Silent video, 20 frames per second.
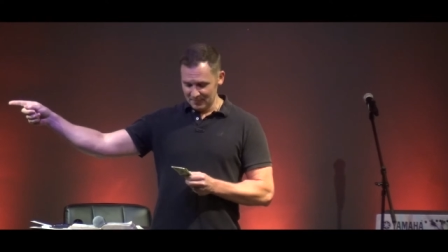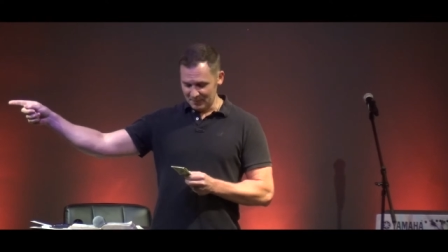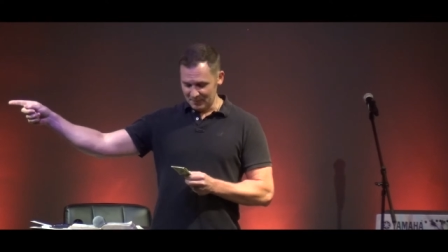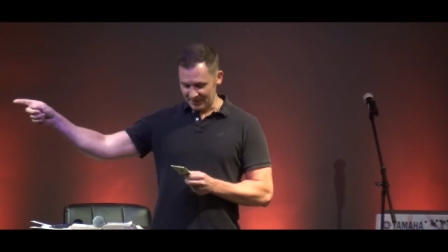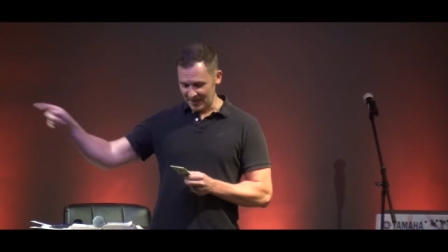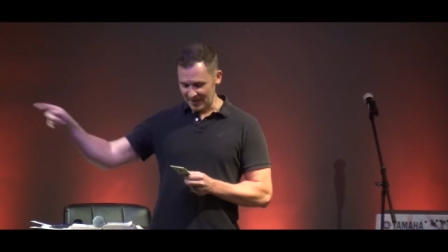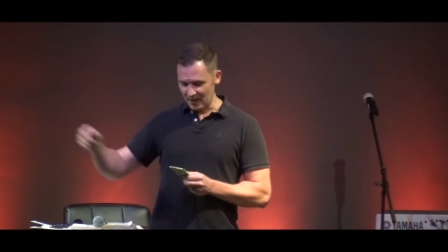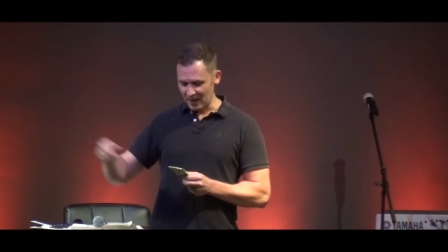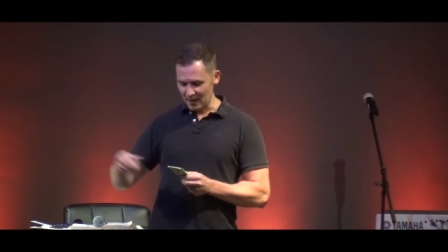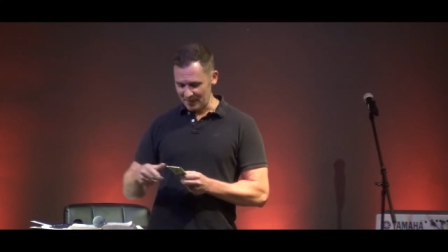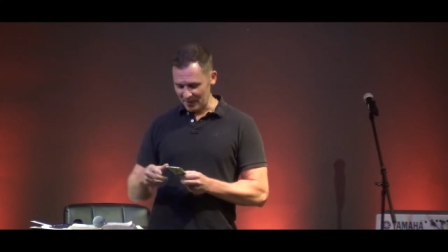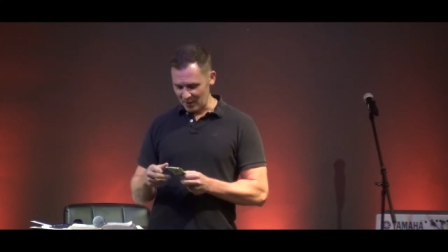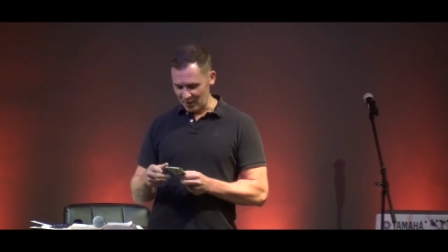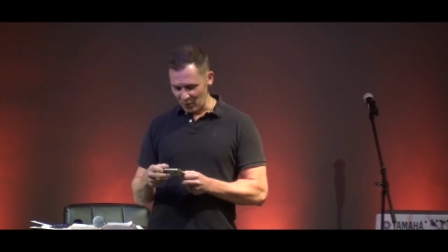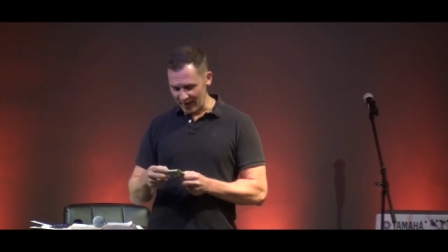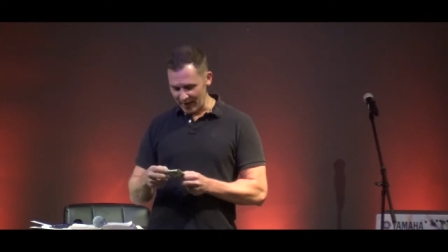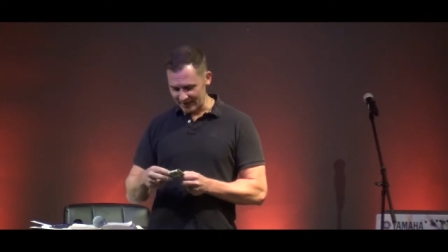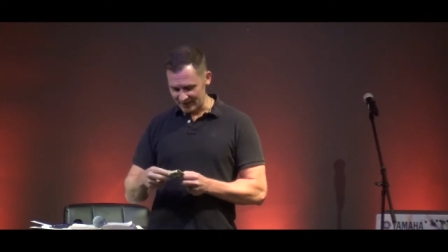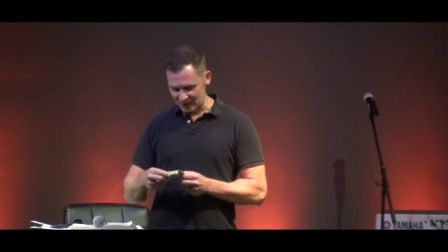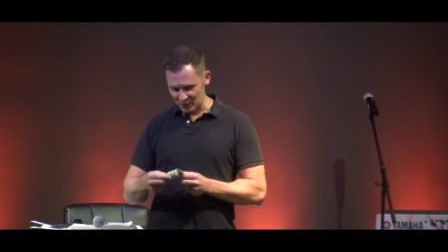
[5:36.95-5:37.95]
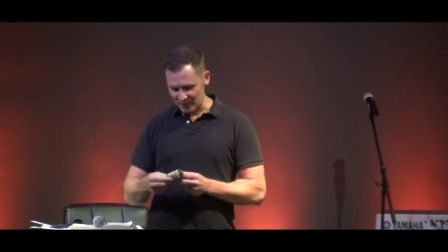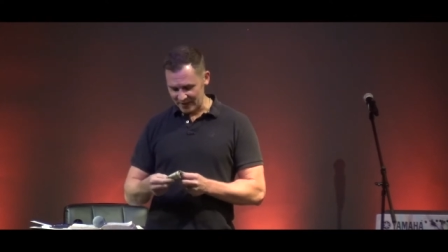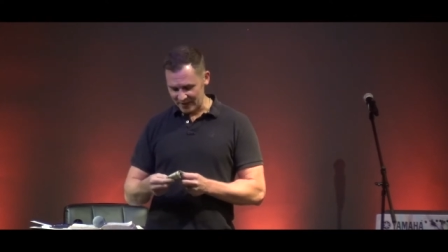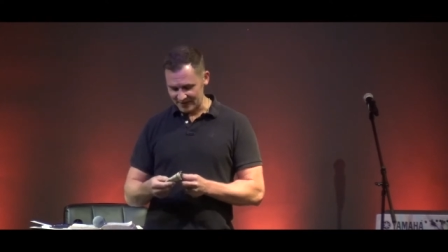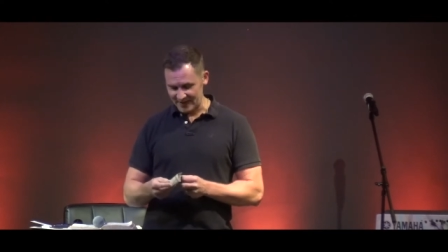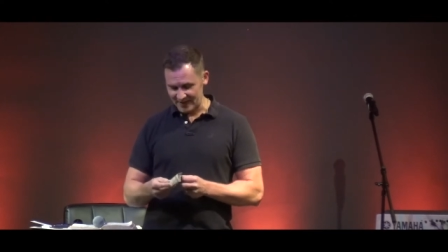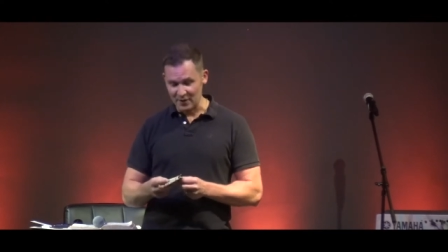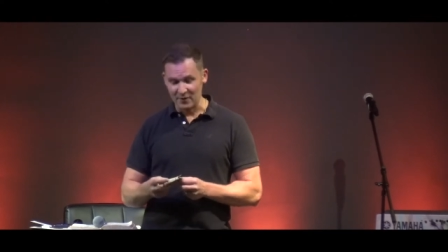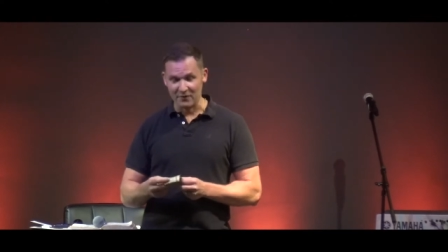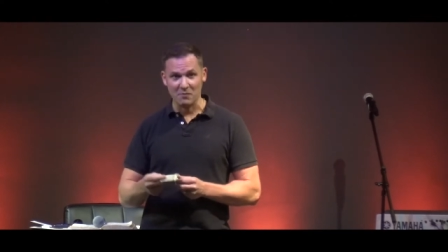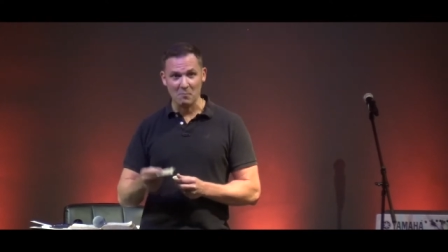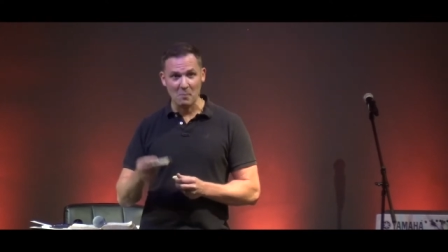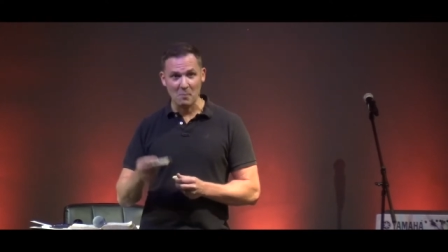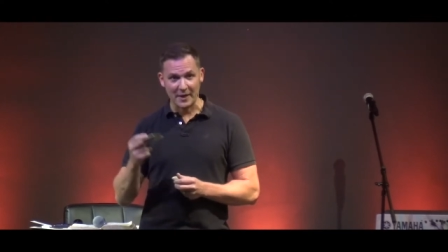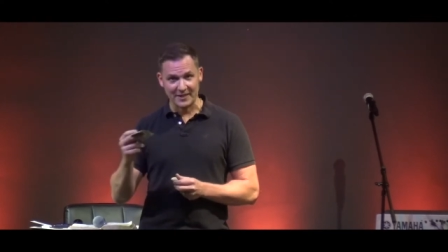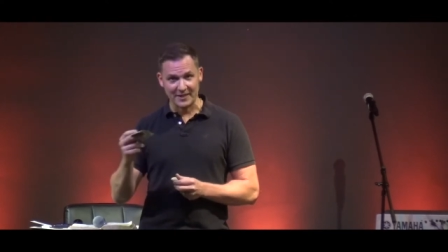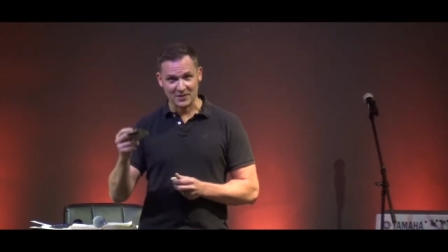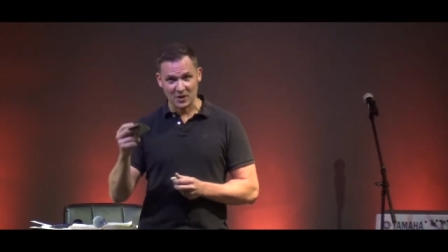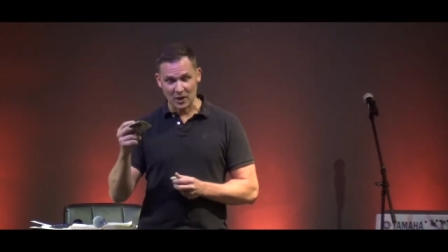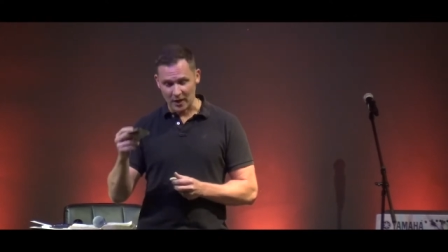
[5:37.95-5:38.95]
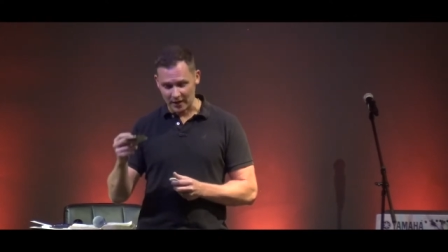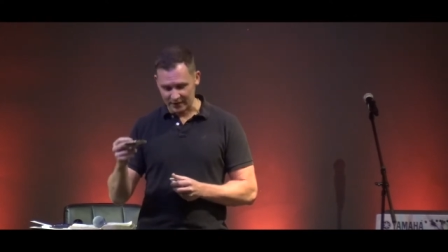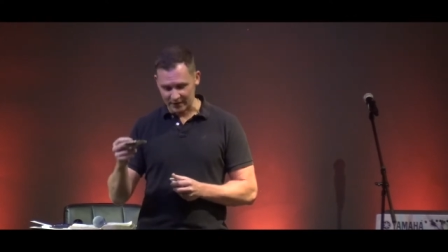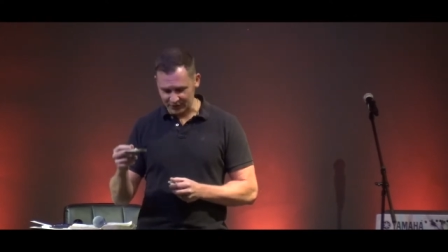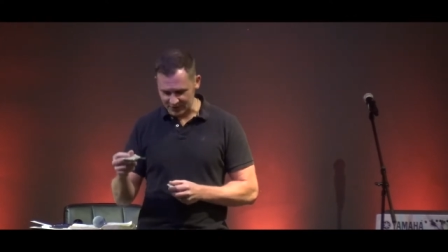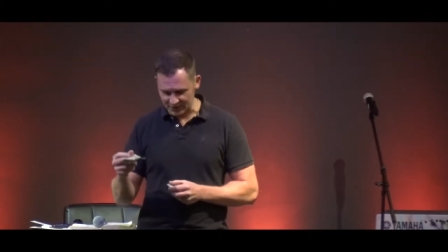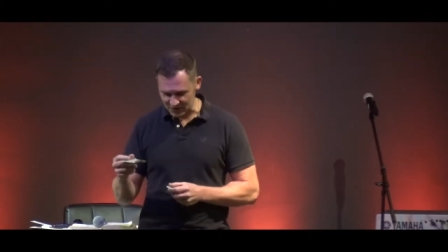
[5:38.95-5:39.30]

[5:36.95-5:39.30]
But they ought to be quiet so we can hear if money talks.